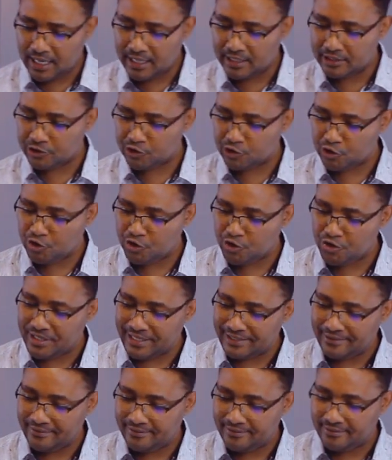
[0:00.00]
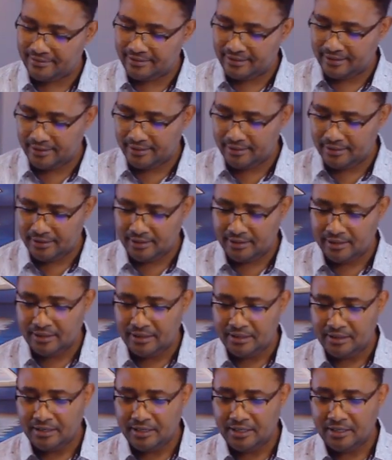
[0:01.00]
and strengthen
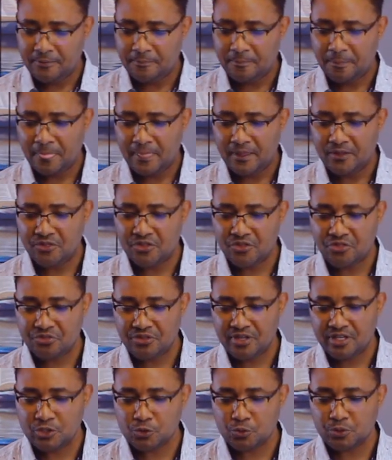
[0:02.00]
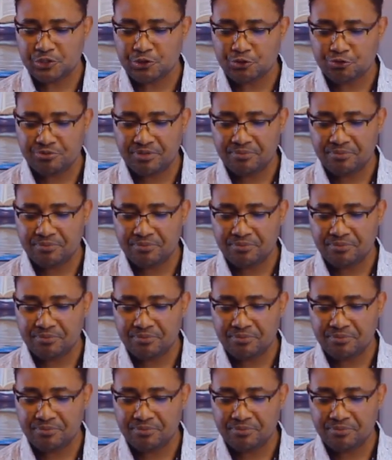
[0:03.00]
the things which